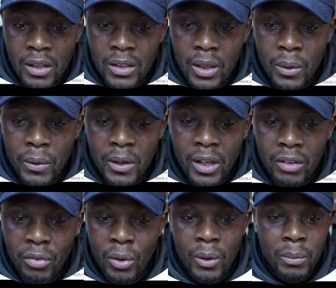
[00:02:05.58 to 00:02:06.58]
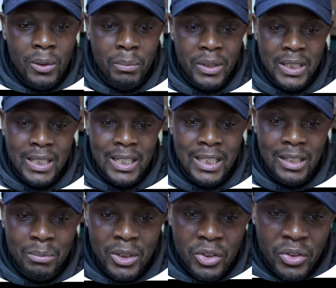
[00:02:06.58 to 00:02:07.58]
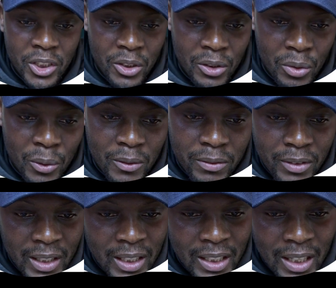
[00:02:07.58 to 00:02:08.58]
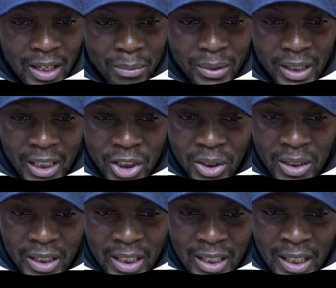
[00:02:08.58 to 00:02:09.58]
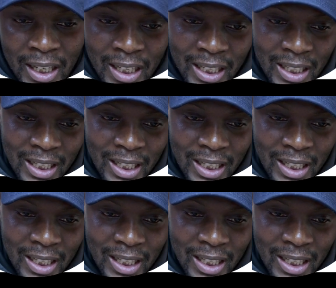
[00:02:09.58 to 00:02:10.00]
Now, if you open business administration, you would find application deadline.